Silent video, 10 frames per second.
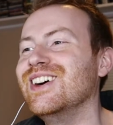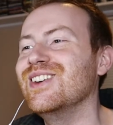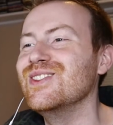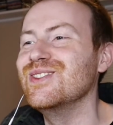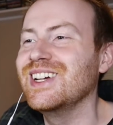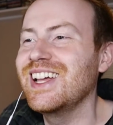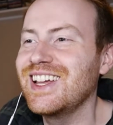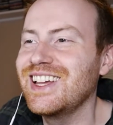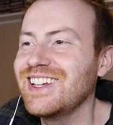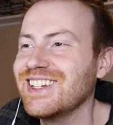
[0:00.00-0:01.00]
No
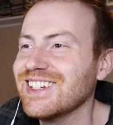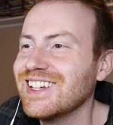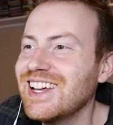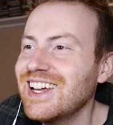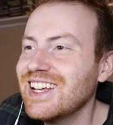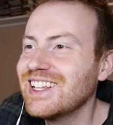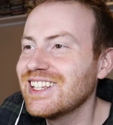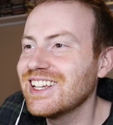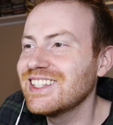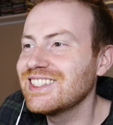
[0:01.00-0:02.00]
way.
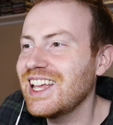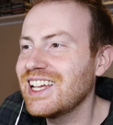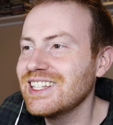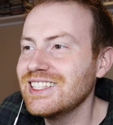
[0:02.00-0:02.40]
That's like